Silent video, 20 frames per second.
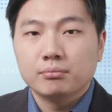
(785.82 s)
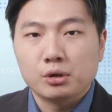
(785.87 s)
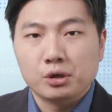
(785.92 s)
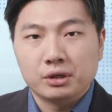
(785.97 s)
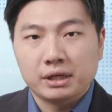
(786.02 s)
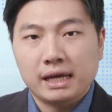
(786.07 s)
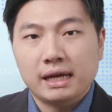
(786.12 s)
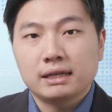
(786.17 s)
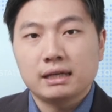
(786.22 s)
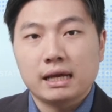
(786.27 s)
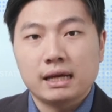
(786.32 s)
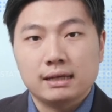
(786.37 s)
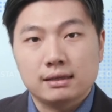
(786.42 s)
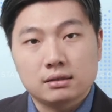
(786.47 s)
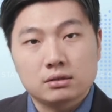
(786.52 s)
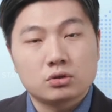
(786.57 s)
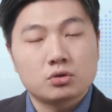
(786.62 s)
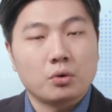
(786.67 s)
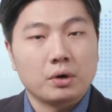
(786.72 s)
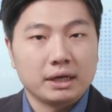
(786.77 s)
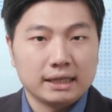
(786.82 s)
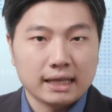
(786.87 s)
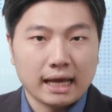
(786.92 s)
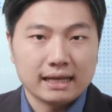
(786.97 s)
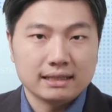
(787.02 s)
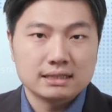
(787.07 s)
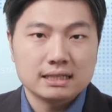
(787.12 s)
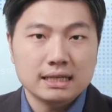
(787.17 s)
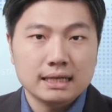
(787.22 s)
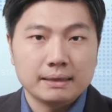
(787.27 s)
million in
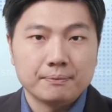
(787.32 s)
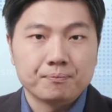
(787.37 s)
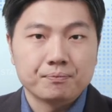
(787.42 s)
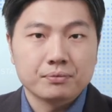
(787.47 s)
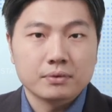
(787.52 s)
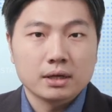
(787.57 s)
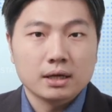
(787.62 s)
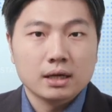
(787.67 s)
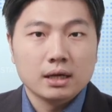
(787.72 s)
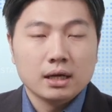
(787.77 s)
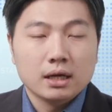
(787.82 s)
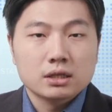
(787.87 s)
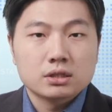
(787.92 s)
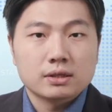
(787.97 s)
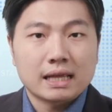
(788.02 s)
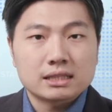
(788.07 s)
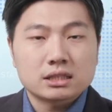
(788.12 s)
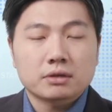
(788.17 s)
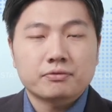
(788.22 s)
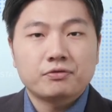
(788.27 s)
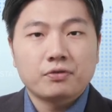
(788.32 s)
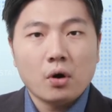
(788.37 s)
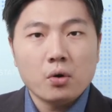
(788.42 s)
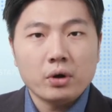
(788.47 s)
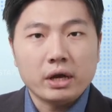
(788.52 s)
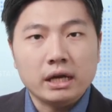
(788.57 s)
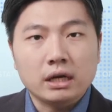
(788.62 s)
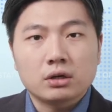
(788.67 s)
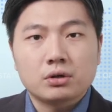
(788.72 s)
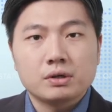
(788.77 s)
2019. So that's a full
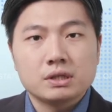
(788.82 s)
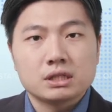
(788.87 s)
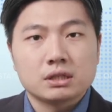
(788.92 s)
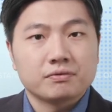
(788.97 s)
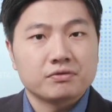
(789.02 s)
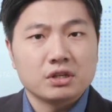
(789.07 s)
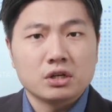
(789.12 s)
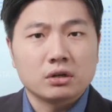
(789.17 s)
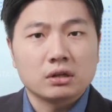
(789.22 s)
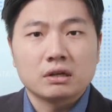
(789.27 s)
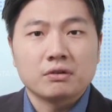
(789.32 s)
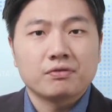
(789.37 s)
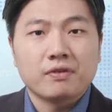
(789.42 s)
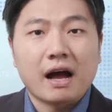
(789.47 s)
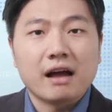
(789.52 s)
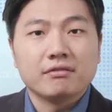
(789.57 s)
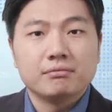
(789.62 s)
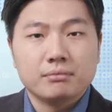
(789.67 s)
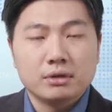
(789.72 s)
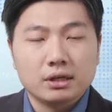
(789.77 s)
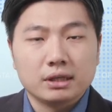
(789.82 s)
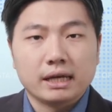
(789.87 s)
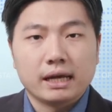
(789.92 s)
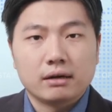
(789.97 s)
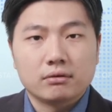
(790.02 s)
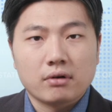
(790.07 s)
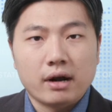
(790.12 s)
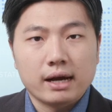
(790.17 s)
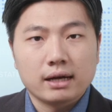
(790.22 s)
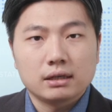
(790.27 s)
increase of nearly 5 million,
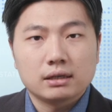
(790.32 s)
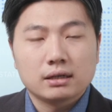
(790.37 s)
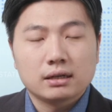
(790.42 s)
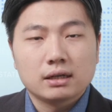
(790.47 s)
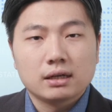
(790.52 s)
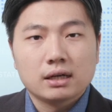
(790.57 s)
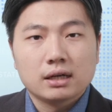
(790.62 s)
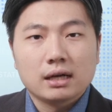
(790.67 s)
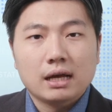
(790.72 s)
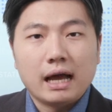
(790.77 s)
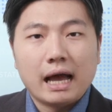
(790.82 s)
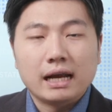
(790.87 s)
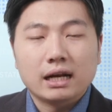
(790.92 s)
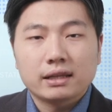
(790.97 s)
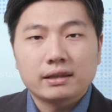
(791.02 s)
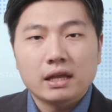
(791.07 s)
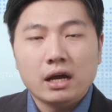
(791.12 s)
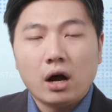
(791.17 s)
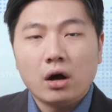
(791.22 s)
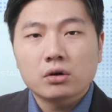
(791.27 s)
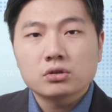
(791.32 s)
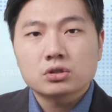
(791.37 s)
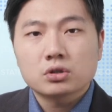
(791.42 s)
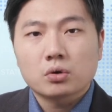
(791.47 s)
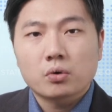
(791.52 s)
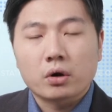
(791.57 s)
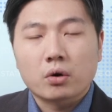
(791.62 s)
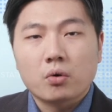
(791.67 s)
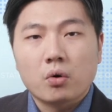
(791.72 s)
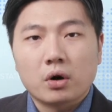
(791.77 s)
right? And they also
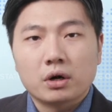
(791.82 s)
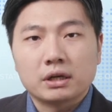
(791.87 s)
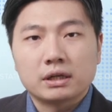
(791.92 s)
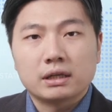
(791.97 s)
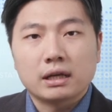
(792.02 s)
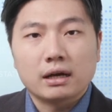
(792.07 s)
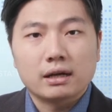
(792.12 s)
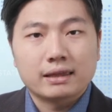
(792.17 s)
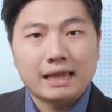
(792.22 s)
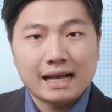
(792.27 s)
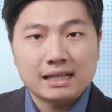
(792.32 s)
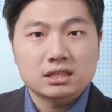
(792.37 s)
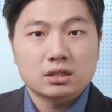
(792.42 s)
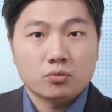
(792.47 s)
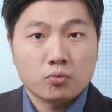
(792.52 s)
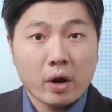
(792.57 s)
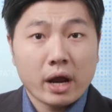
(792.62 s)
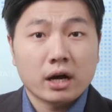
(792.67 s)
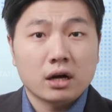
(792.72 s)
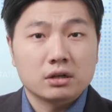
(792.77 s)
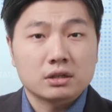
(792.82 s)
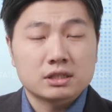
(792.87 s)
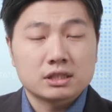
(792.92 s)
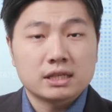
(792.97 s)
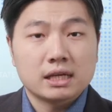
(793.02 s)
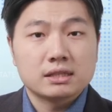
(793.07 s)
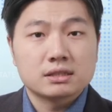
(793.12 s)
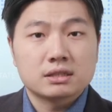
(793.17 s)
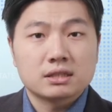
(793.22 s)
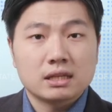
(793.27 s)
recorded, that's a record
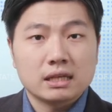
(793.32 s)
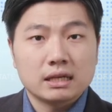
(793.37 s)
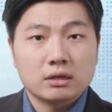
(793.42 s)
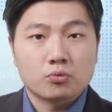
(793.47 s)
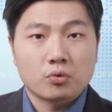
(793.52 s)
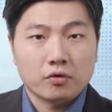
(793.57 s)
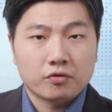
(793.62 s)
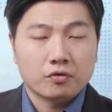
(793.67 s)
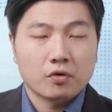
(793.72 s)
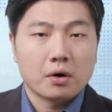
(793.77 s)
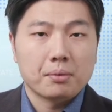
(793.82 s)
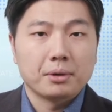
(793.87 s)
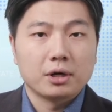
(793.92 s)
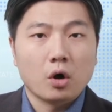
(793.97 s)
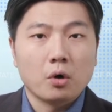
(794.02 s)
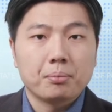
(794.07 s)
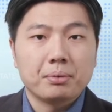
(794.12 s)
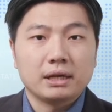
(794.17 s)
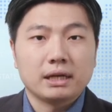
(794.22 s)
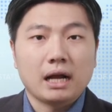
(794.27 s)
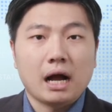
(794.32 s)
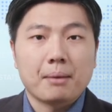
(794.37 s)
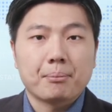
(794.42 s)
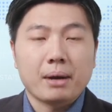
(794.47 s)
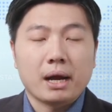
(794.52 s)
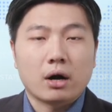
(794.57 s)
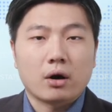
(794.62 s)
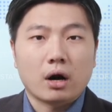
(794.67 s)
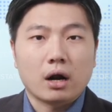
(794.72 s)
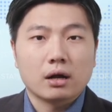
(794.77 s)
since the reform and opening up
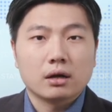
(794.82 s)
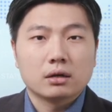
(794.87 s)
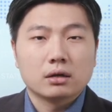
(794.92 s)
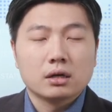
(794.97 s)
era.